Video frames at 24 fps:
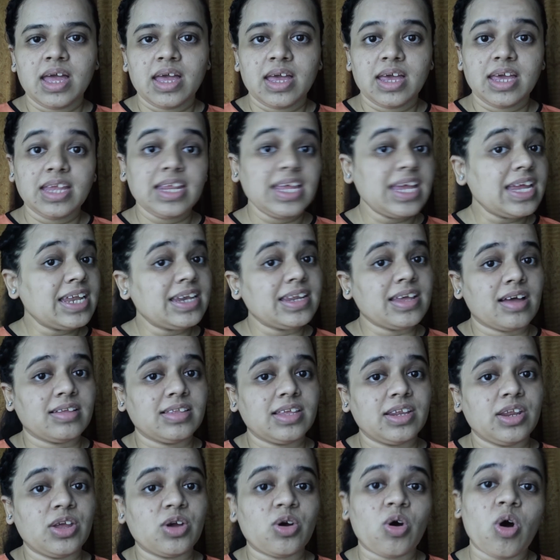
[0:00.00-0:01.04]
In India,
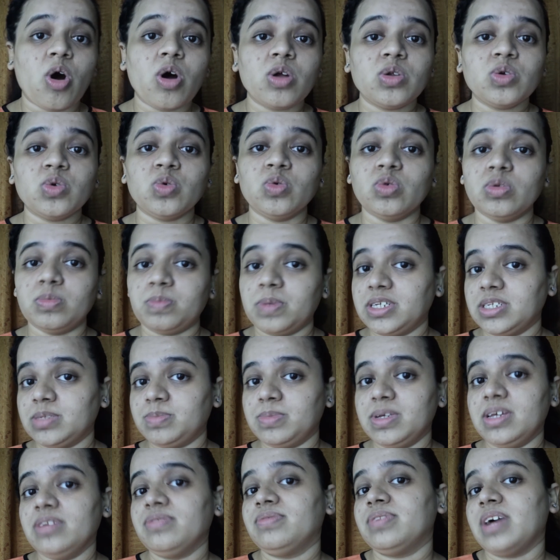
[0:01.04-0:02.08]
the Nikon Coolpix
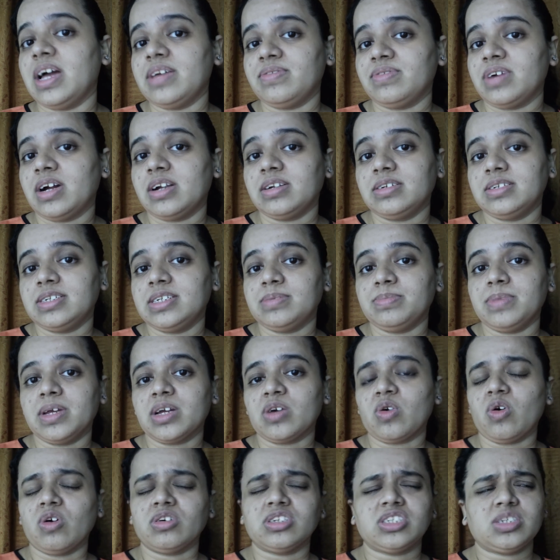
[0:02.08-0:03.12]
B500 may
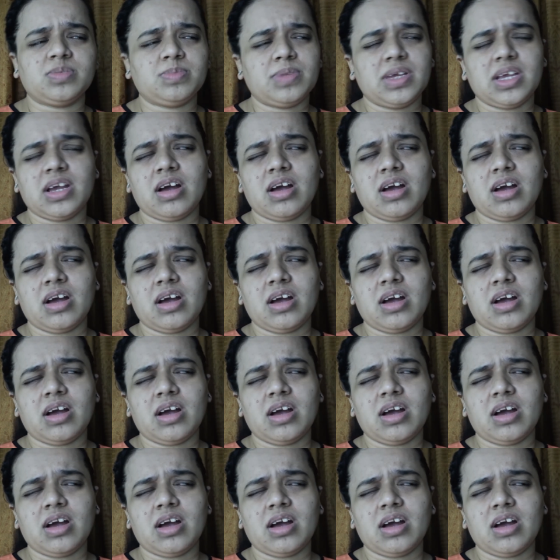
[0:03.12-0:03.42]
cost me